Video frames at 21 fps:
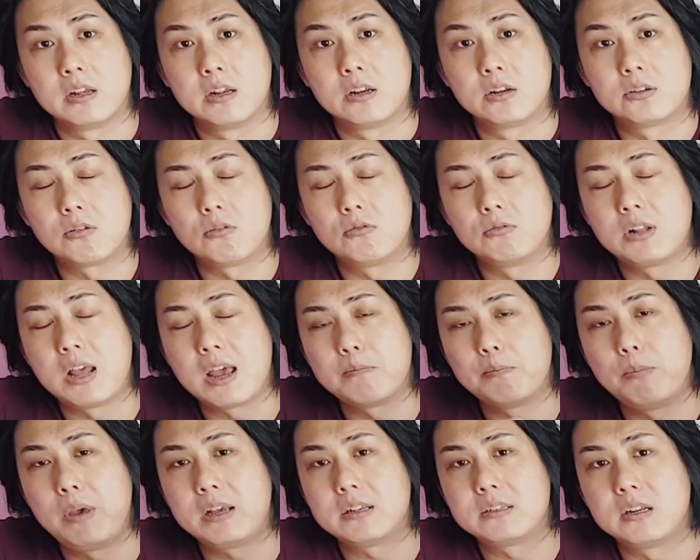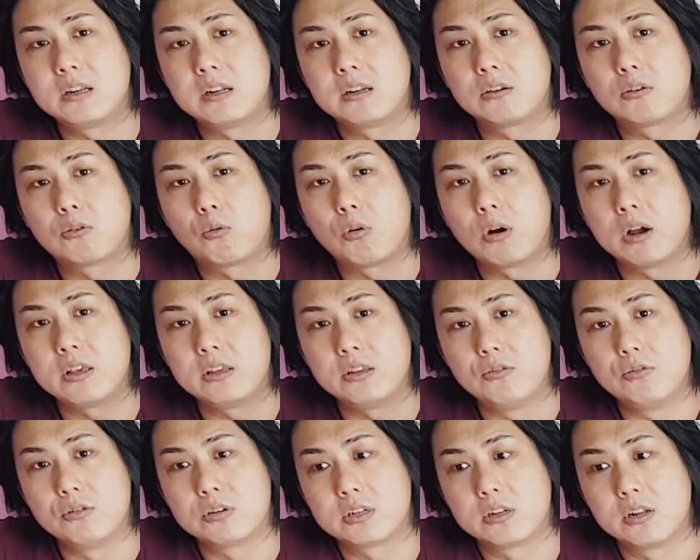So that makes it quite
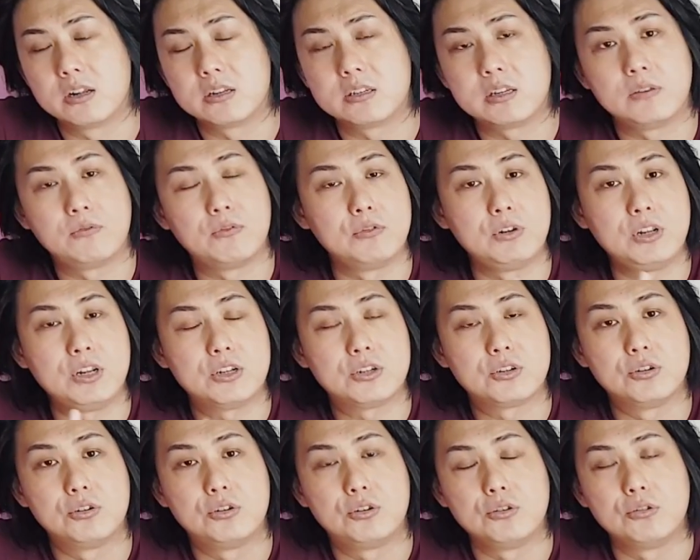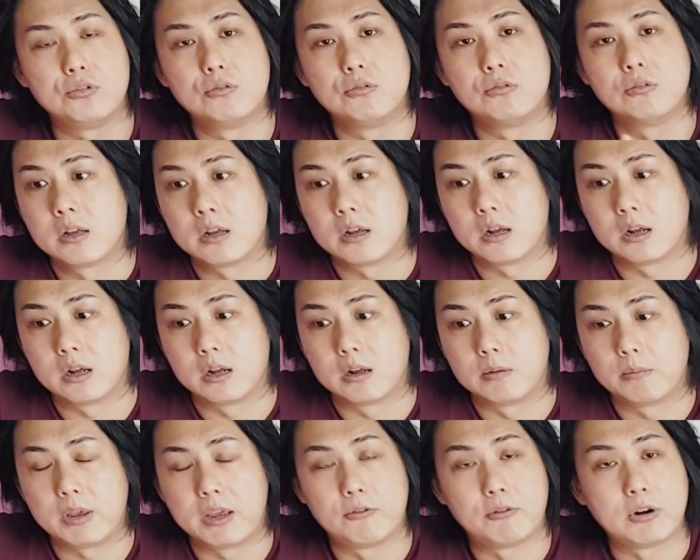useless if you need to do
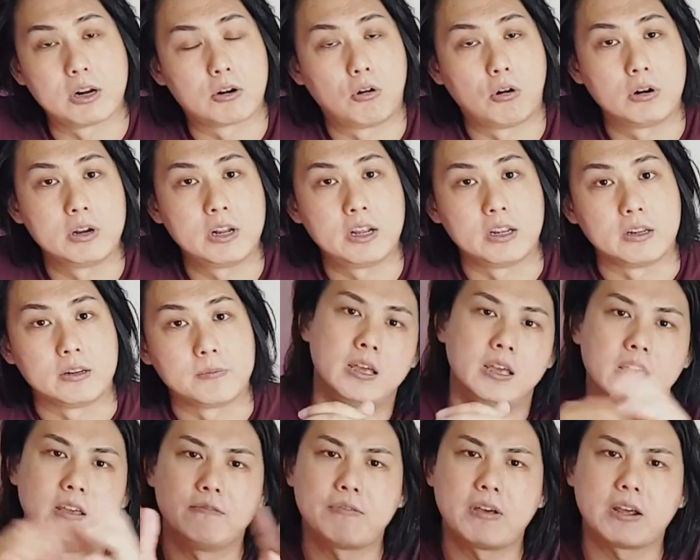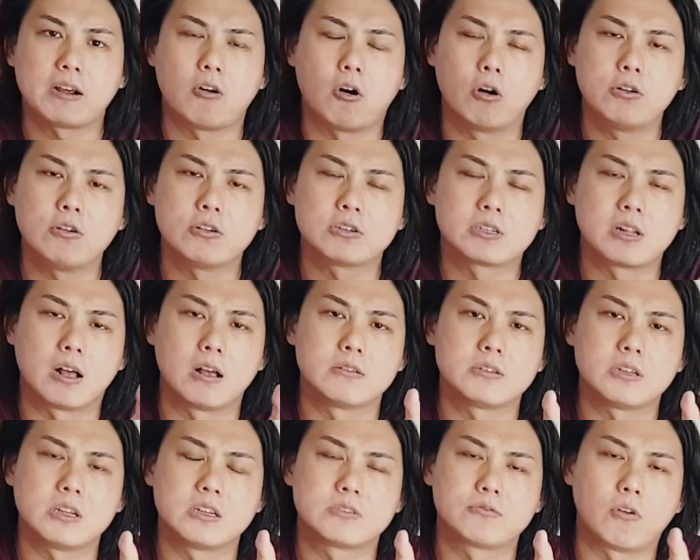a recording. In fact, audio
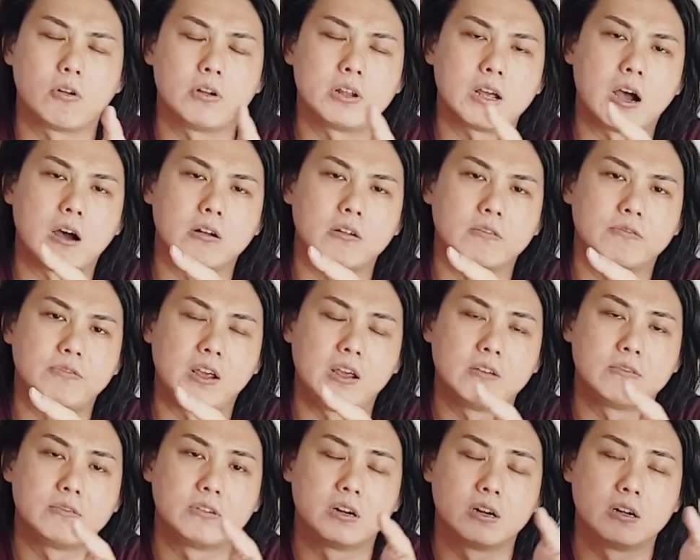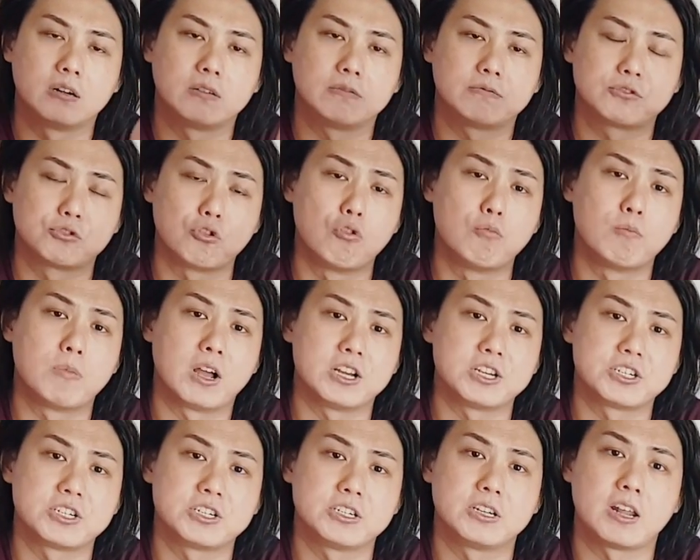styles is falling out of favor so
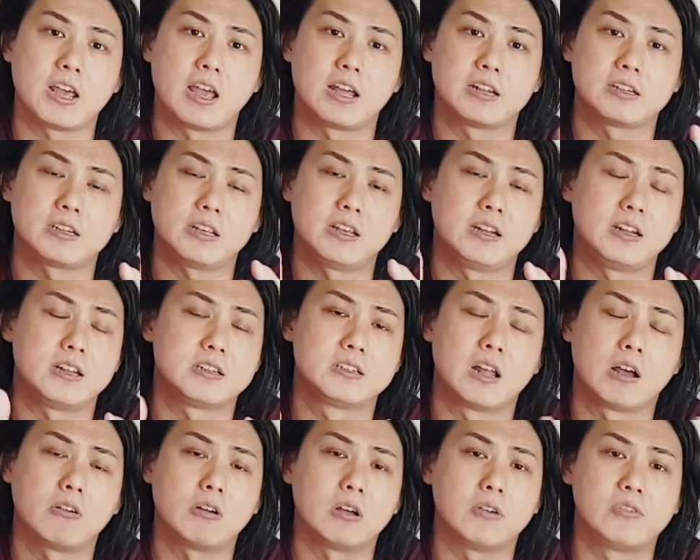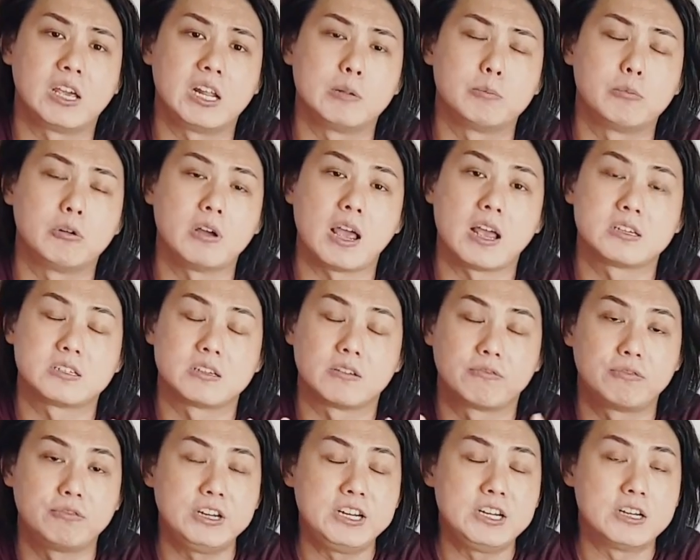much that it is now available as a
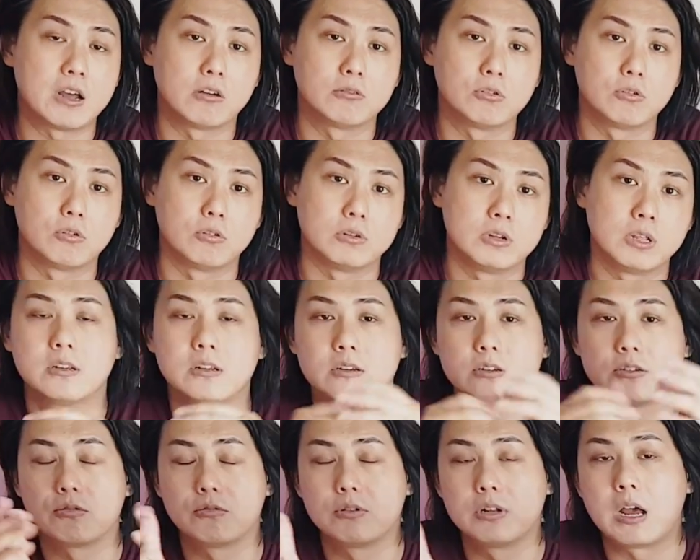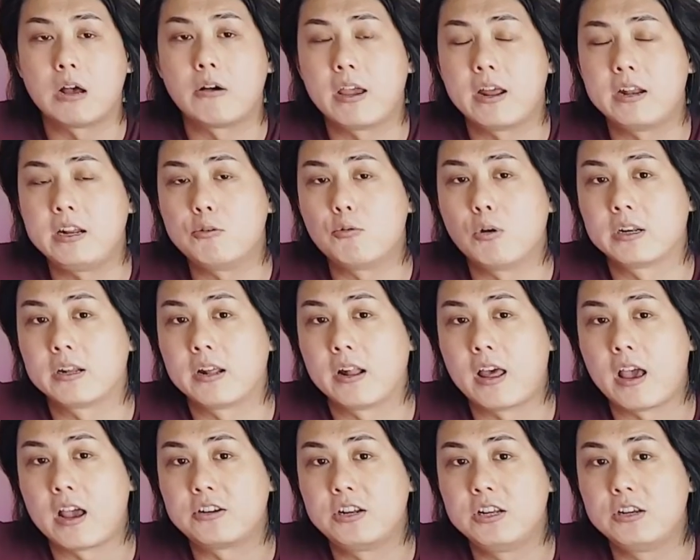free download. So now anyone can
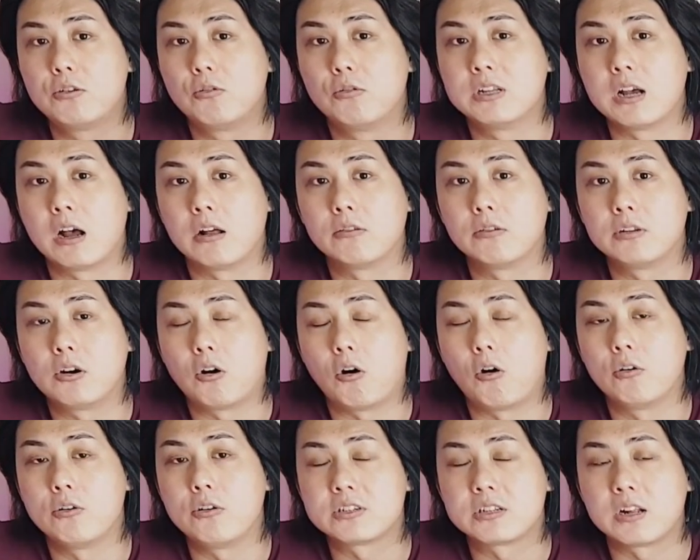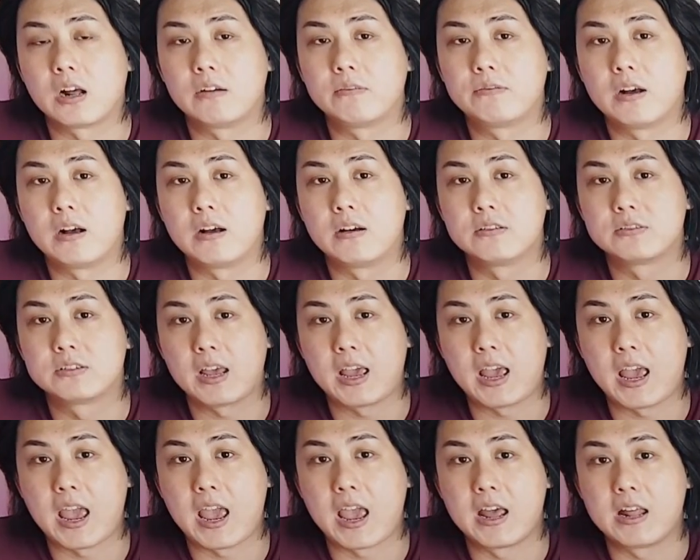actually go download the audio style files
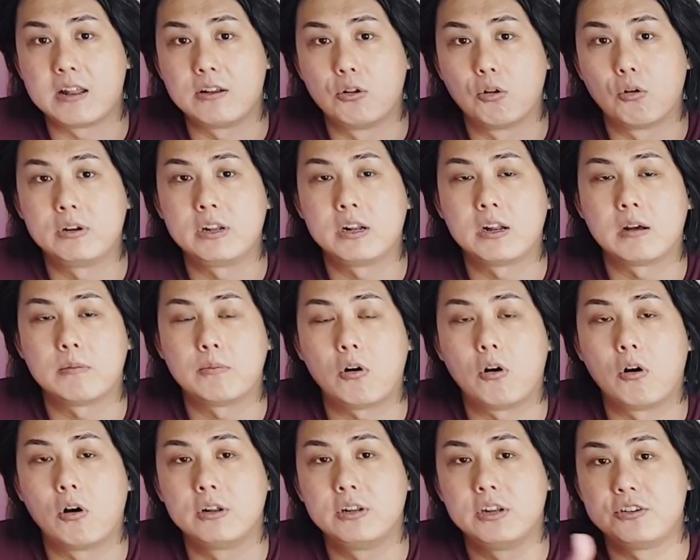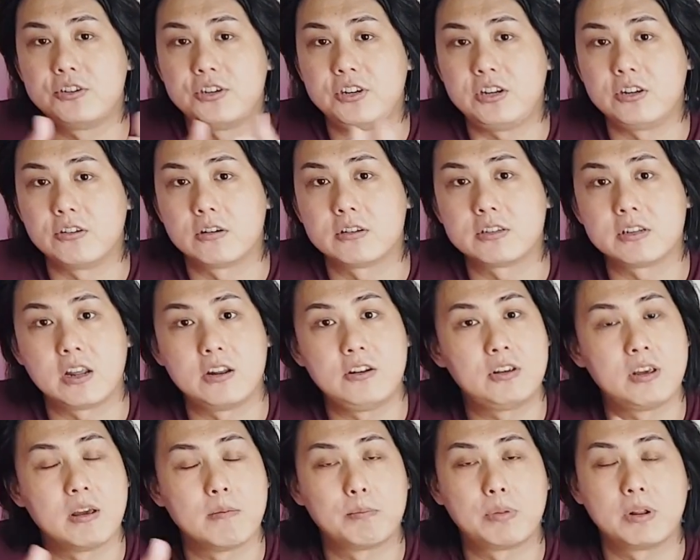and load it up on their G-Nos, and
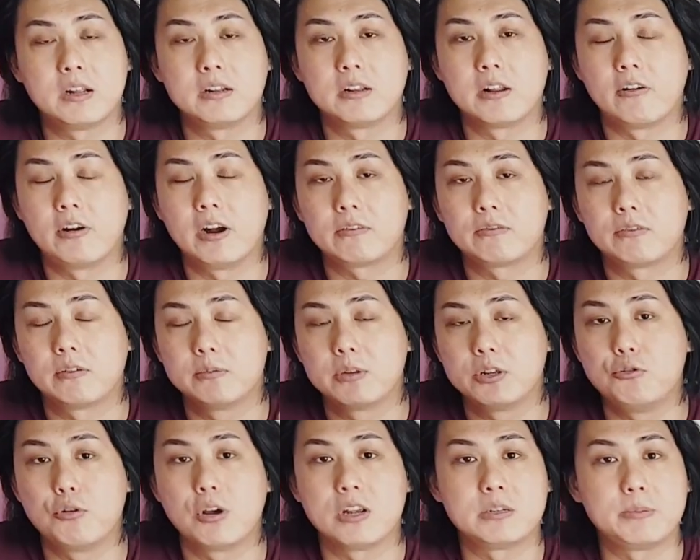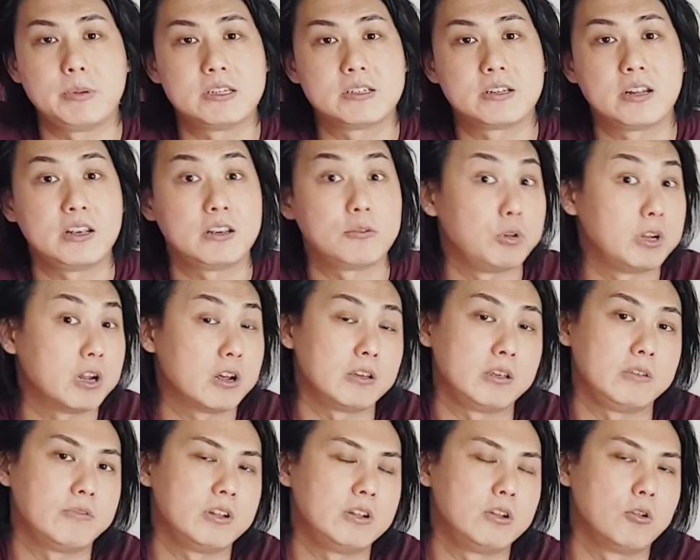you can play it direct from the USB stick without
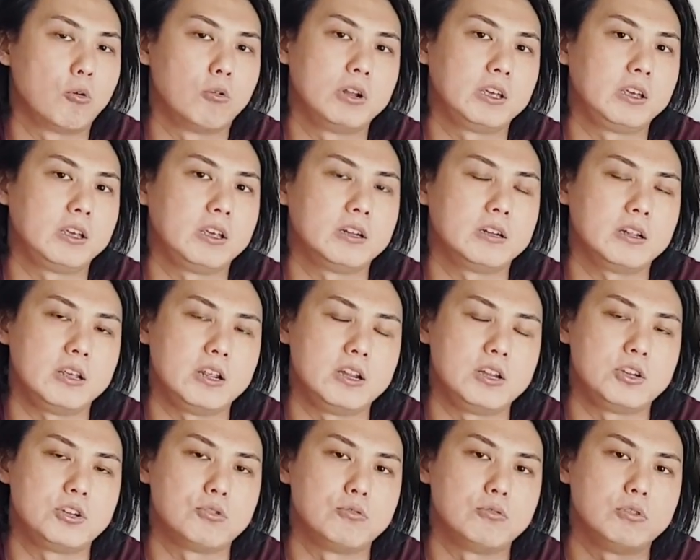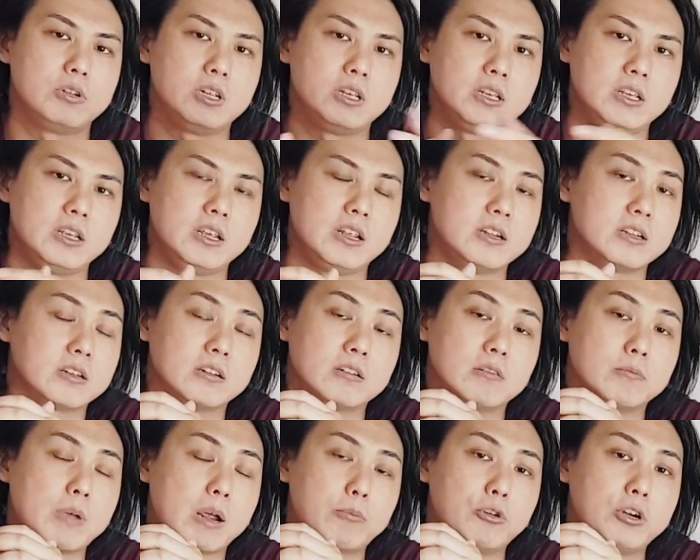even loading it into the internal
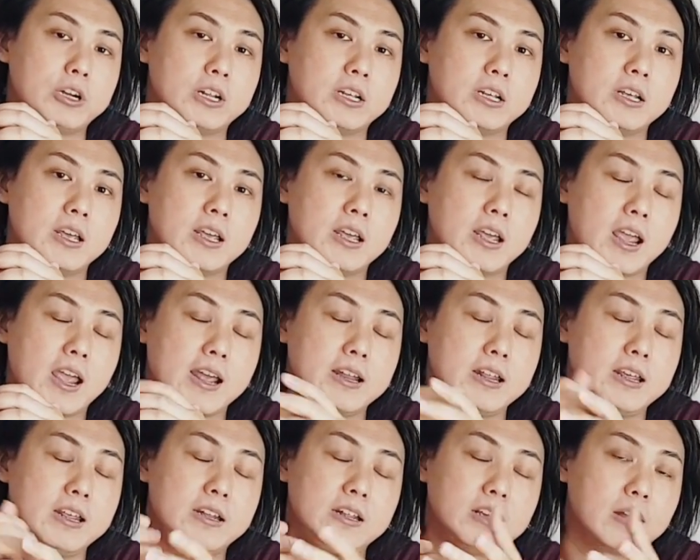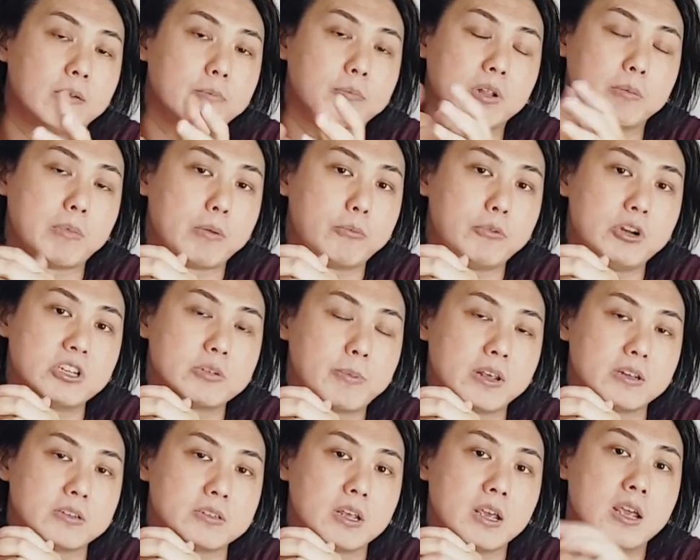memory and eating up the memory
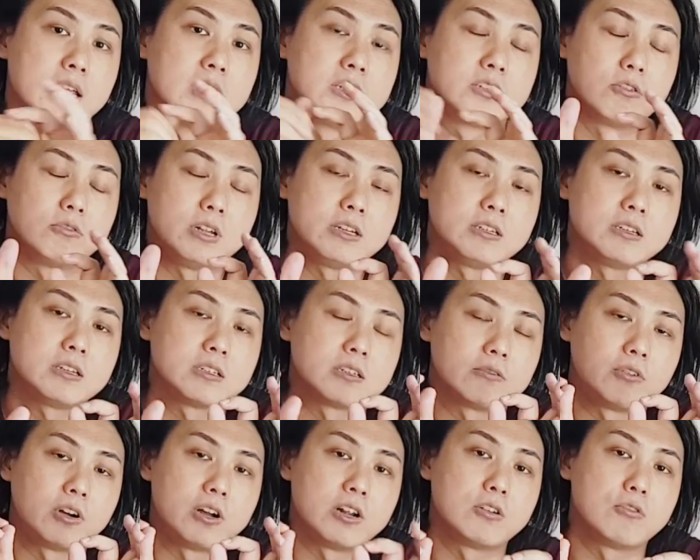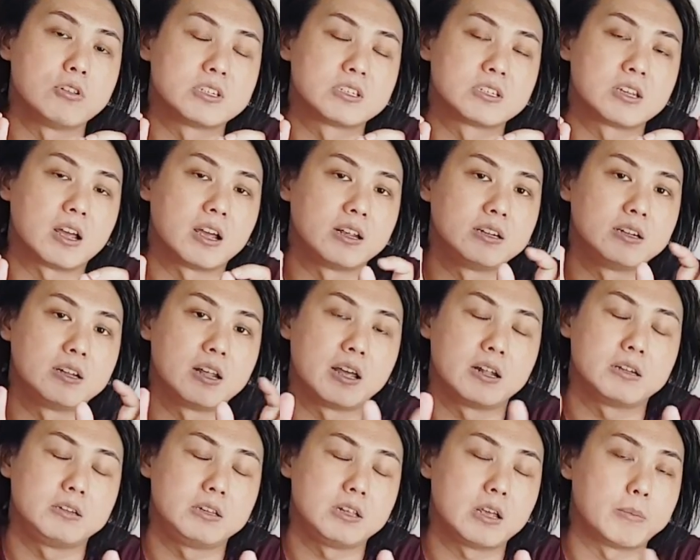space. So this is a very good sign
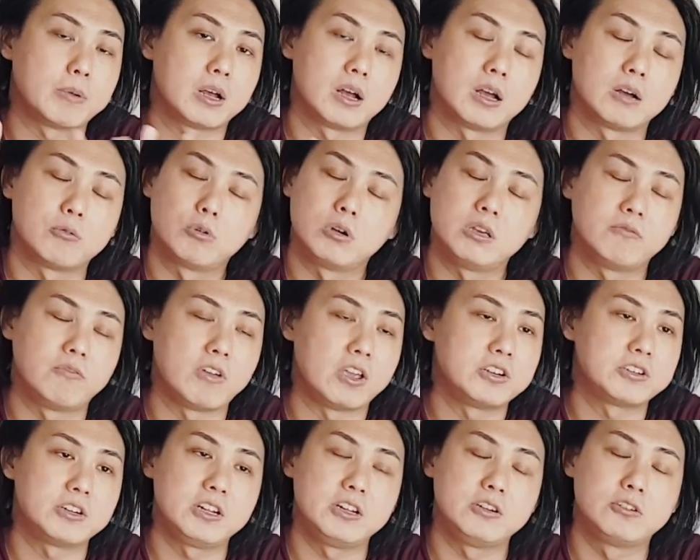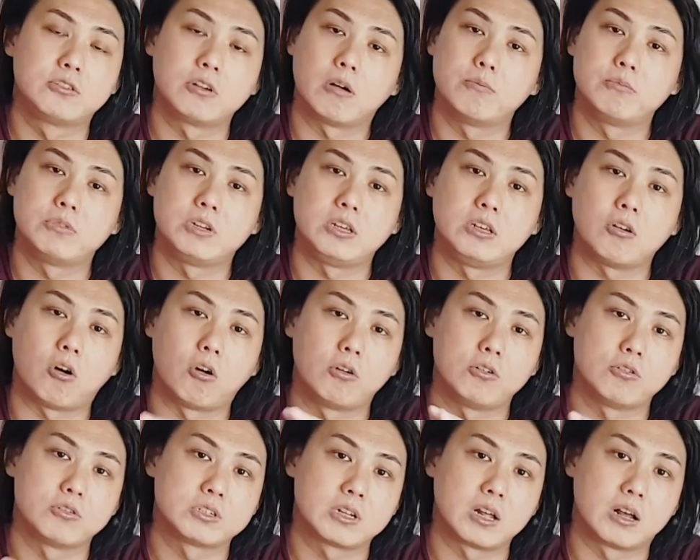that Yamaha will eventually drop the
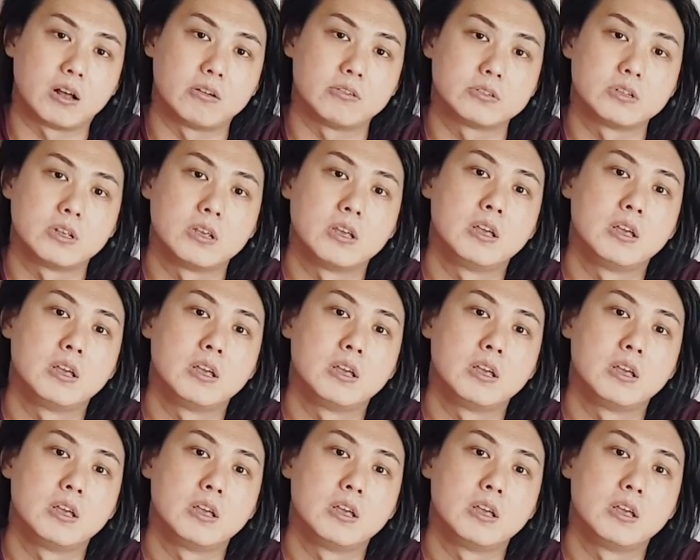audio styles